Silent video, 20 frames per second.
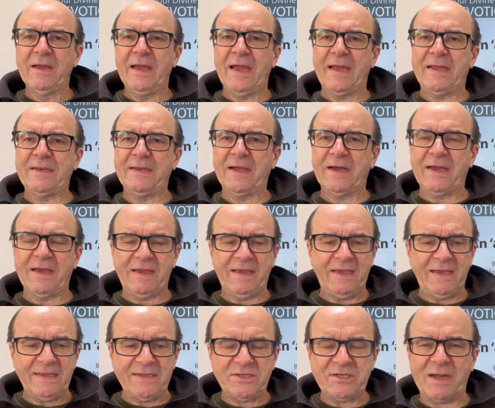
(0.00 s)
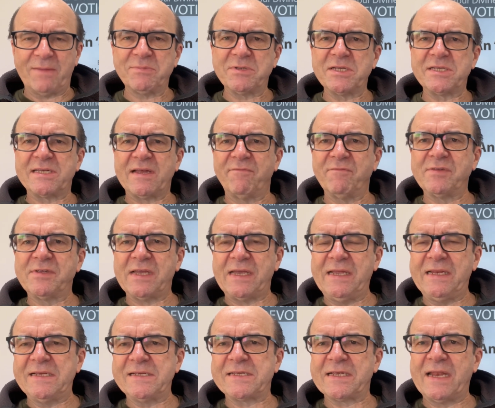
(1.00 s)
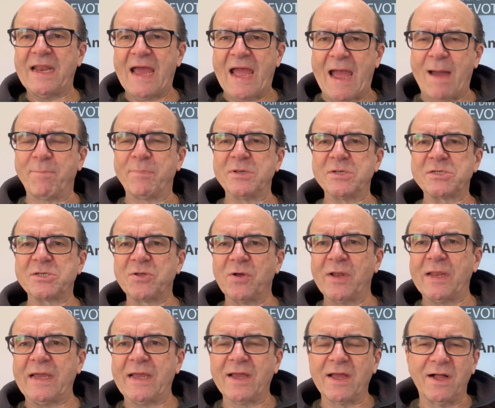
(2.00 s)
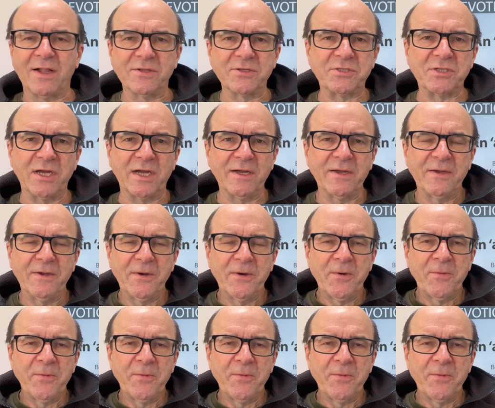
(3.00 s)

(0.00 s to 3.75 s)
And chapter 17 is an apostolic culture.